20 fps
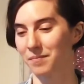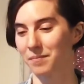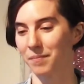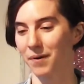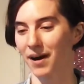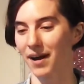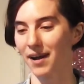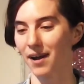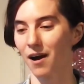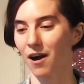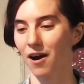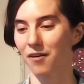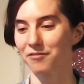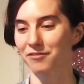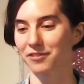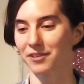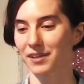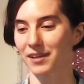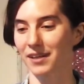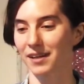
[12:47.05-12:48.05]
by
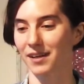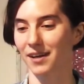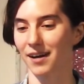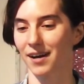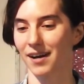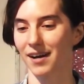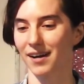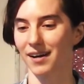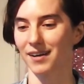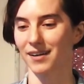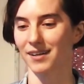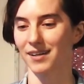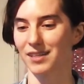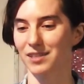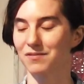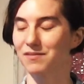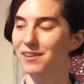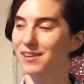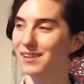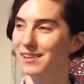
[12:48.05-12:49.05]
offering uh,
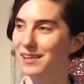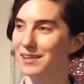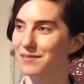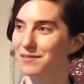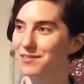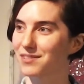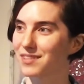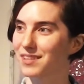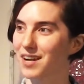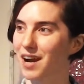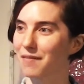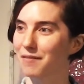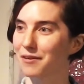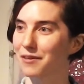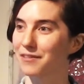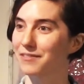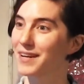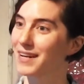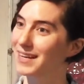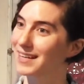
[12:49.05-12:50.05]
its fig leaves to cover
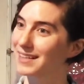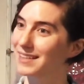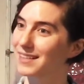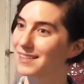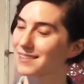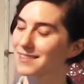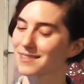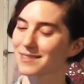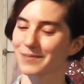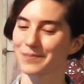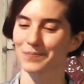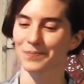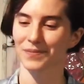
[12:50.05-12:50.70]
their nakedness.